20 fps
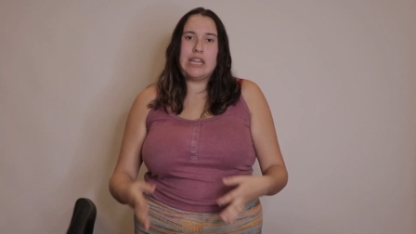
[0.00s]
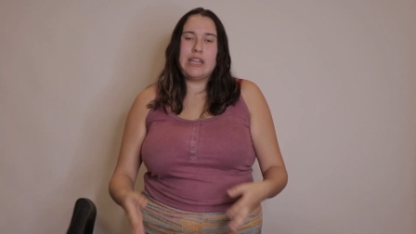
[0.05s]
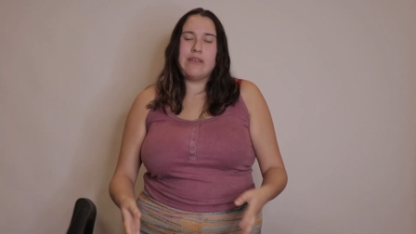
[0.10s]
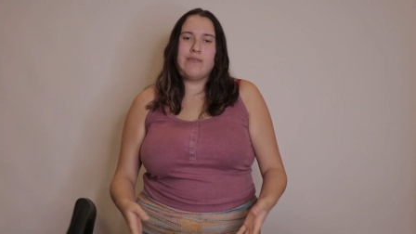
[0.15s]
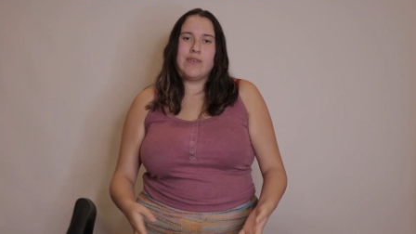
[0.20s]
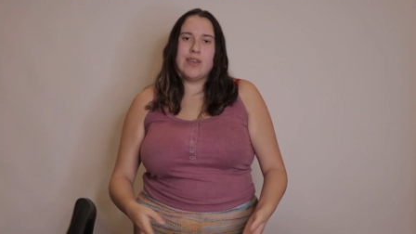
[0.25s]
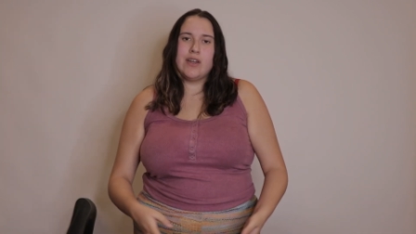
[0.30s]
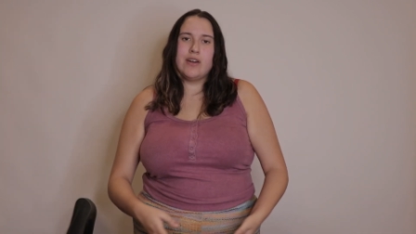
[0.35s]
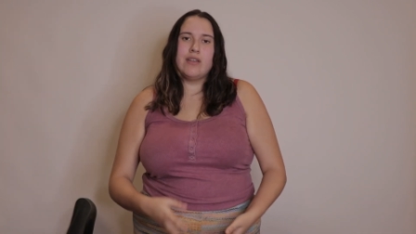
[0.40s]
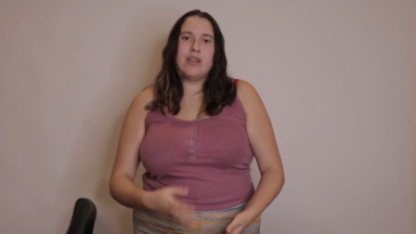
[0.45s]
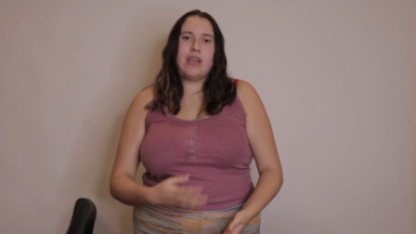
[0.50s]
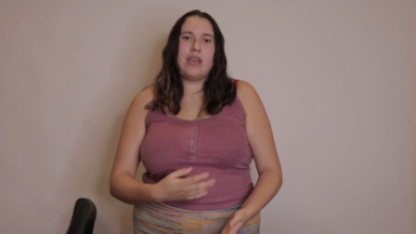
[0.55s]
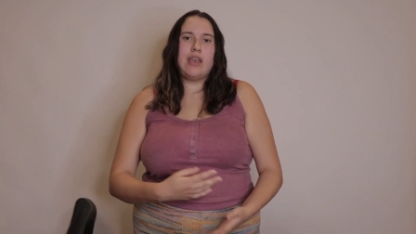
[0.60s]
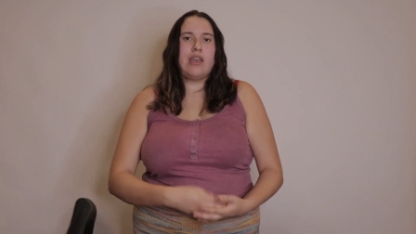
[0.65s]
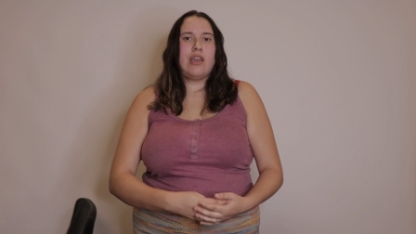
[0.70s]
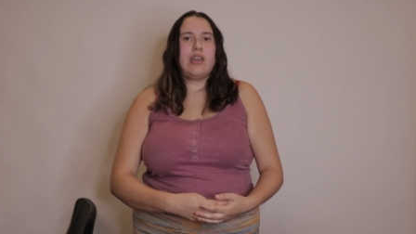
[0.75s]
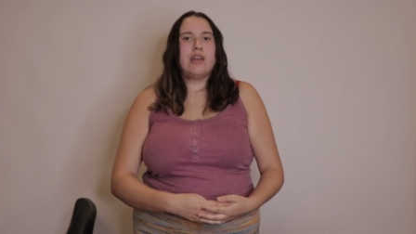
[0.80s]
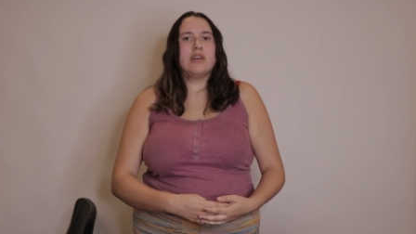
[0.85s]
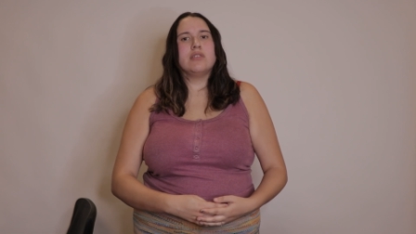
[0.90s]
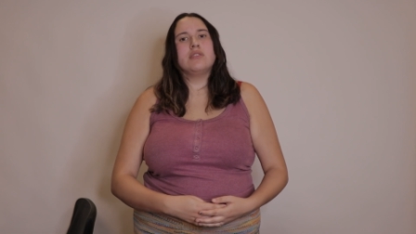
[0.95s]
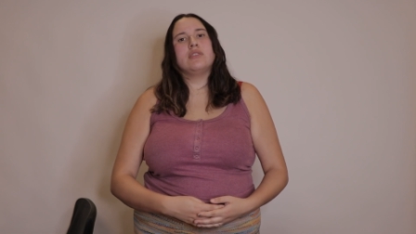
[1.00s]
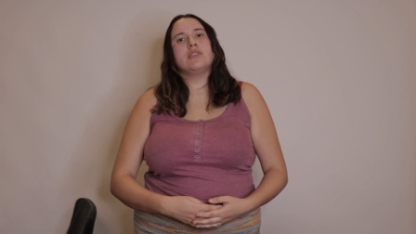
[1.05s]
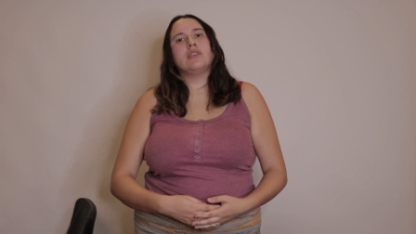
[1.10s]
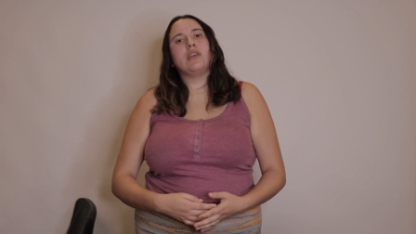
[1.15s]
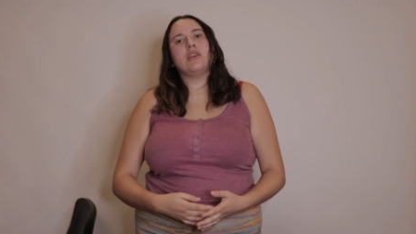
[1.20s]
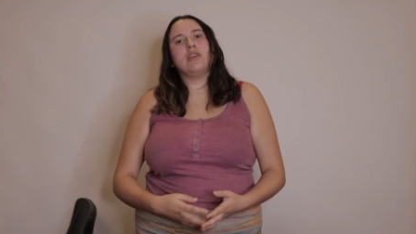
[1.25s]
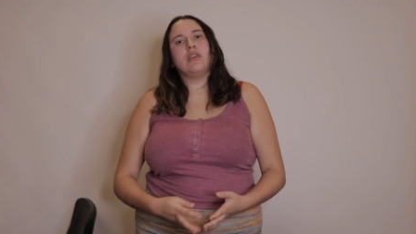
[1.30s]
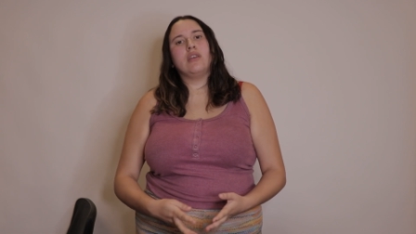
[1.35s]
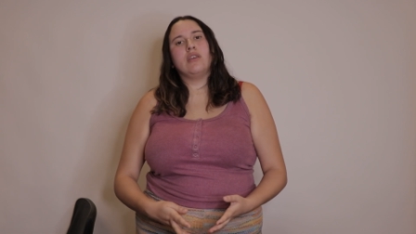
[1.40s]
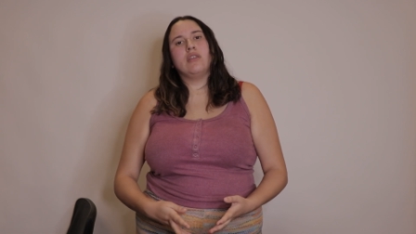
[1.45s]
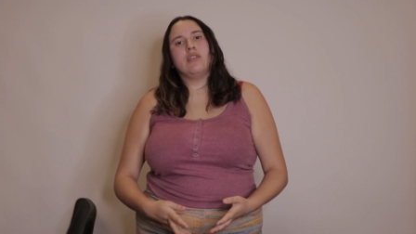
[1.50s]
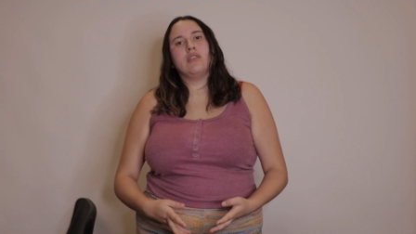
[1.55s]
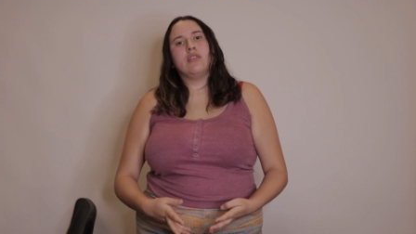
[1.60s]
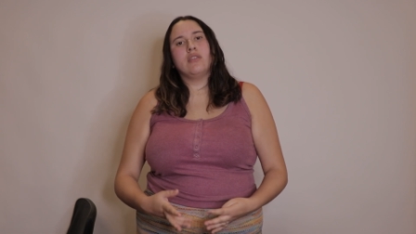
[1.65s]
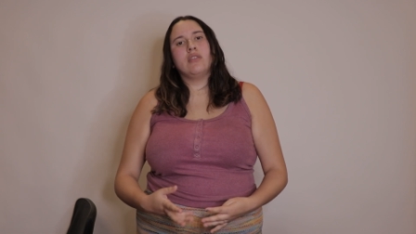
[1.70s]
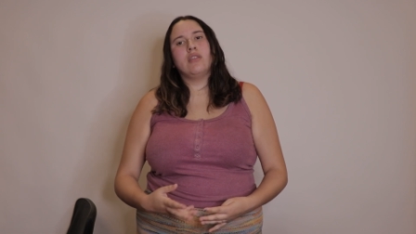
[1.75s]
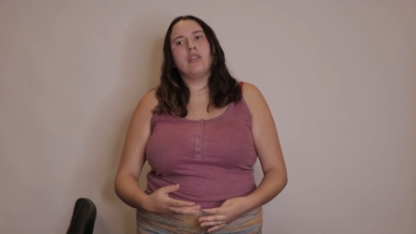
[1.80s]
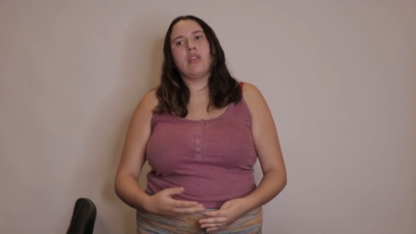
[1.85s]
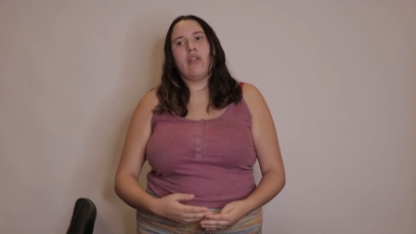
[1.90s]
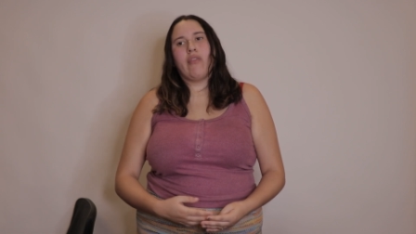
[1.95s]
In the field and
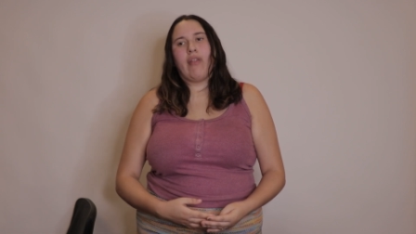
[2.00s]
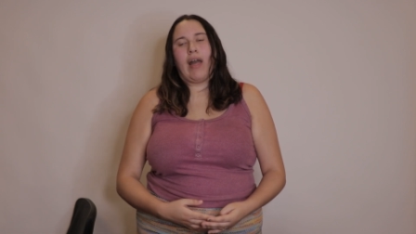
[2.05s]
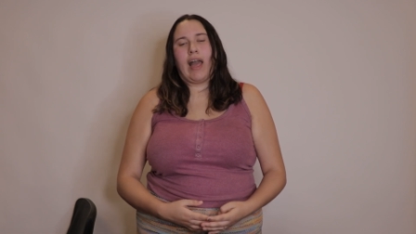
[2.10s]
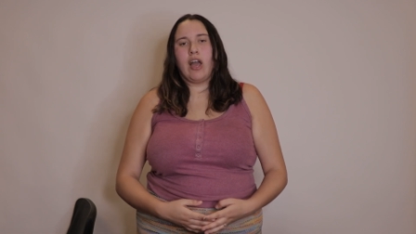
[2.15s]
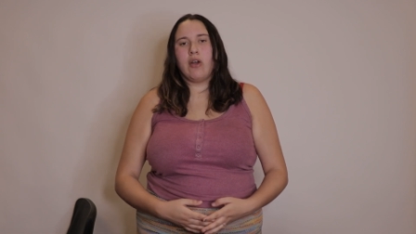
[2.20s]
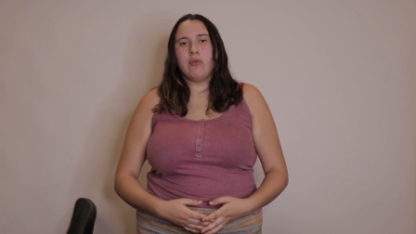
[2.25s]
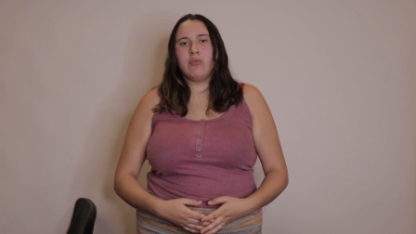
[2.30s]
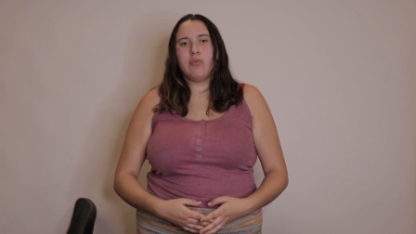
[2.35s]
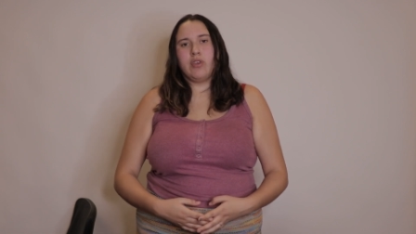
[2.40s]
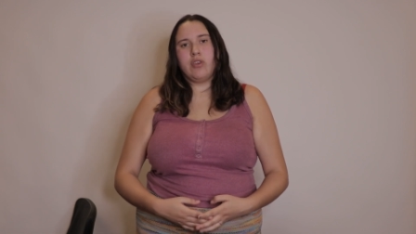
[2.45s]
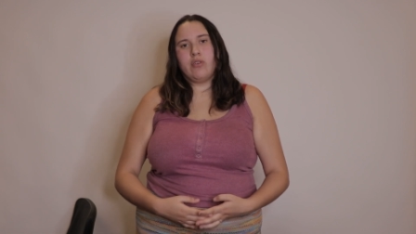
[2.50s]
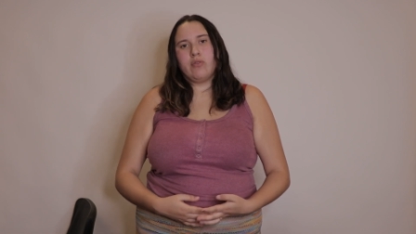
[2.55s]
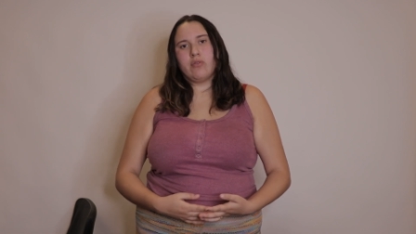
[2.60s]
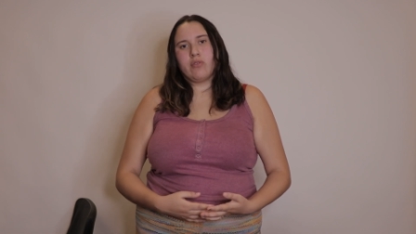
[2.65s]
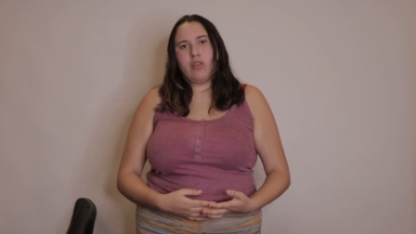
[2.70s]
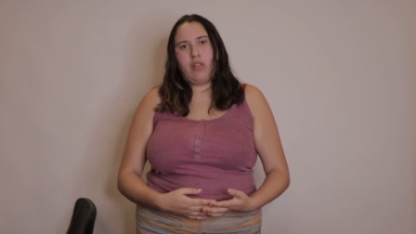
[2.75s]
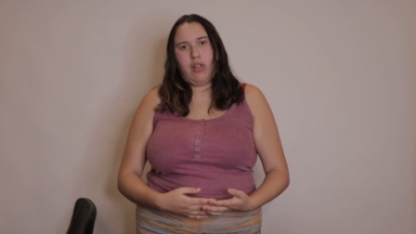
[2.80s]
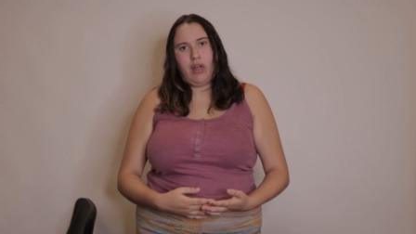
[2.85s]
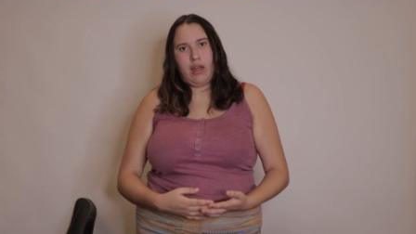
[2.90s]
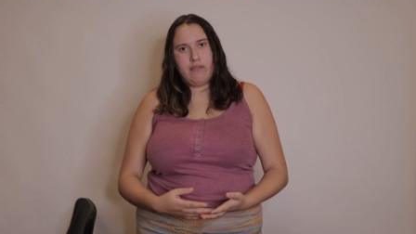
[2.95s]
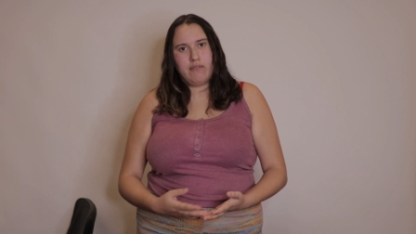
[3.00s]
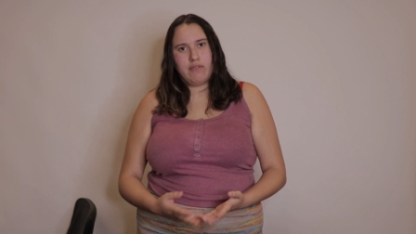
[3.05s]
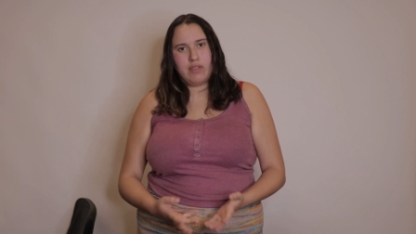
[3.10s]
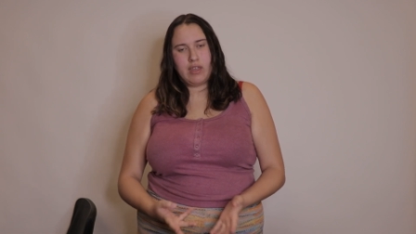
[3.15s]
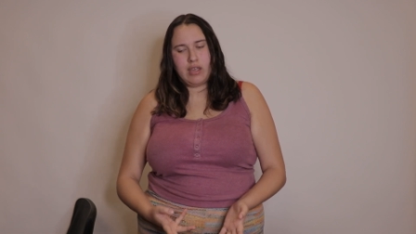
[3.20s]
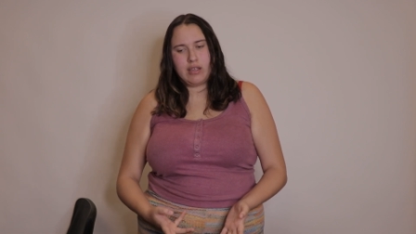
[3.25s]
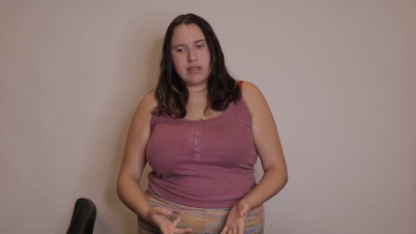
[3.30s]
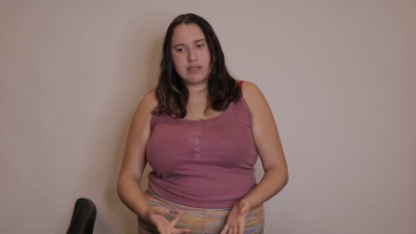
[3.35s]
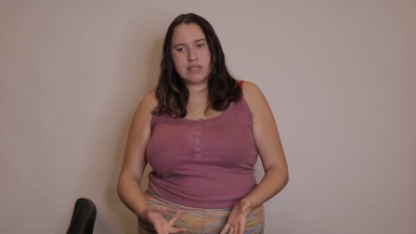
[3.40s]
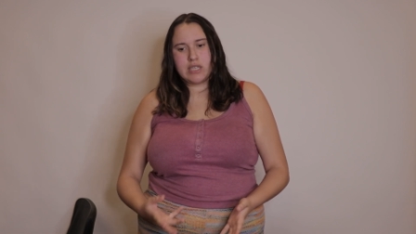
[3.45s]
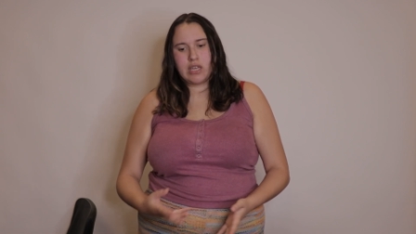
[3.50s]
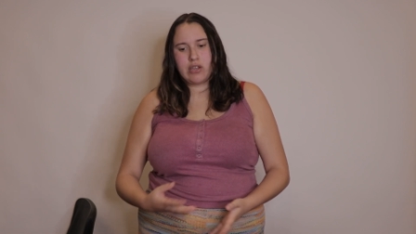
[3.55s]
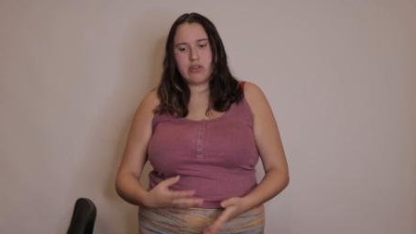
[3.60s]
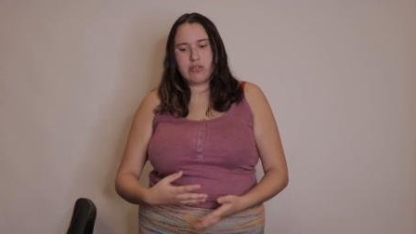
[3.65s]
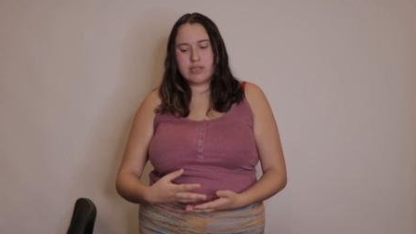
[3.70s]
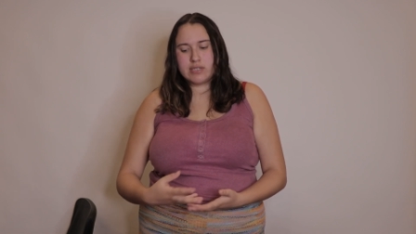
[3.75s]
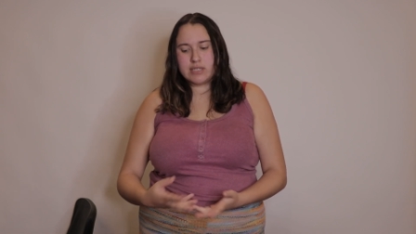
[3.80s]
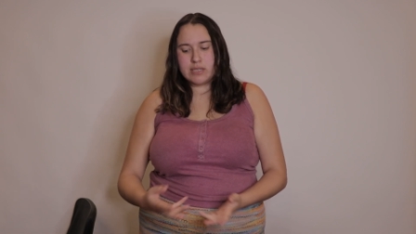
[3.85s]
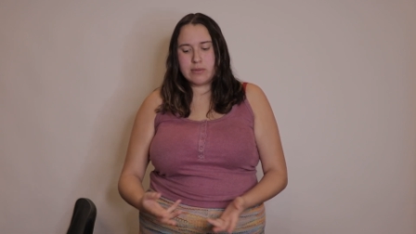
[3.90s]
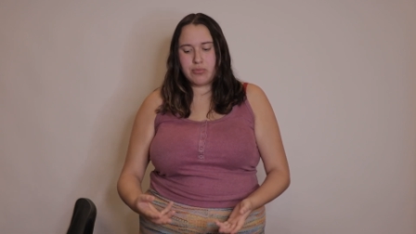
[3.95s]
in the lab, we use a lot of things that
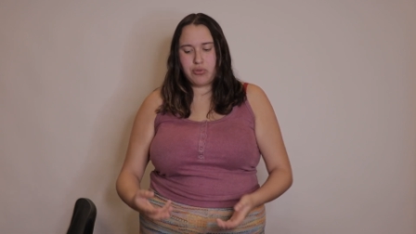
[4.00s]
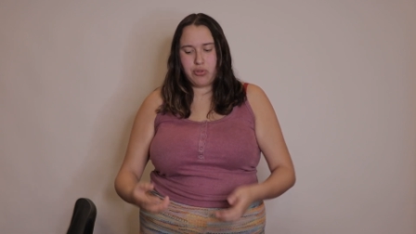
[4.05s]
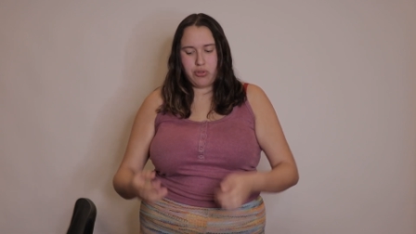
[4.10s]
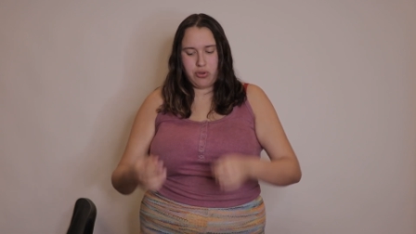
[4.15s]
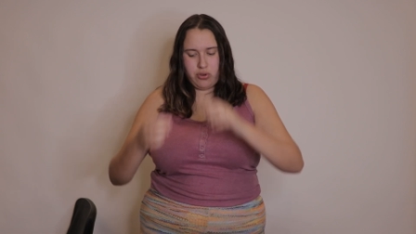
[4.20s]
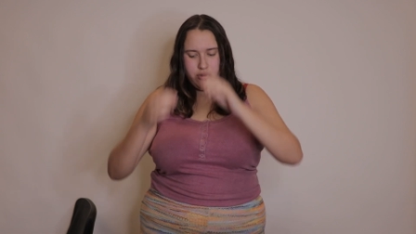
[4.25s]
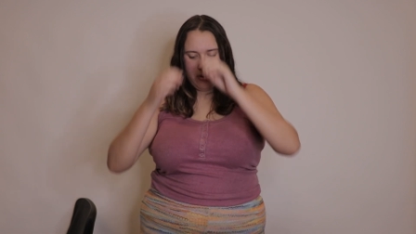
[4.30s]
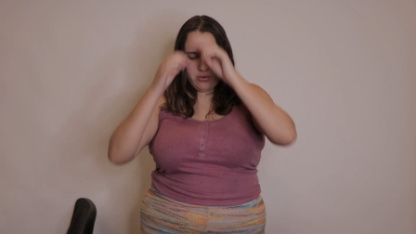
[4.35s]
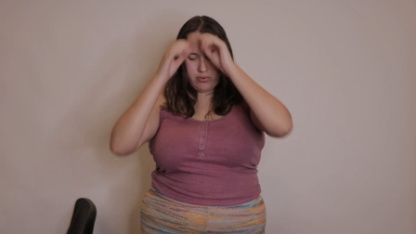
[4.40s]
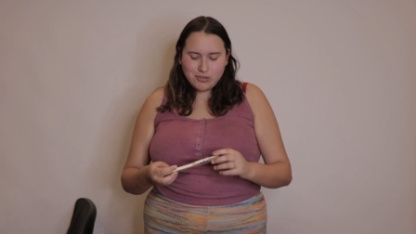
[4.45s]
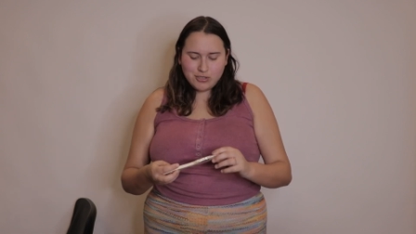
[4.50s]
are similar.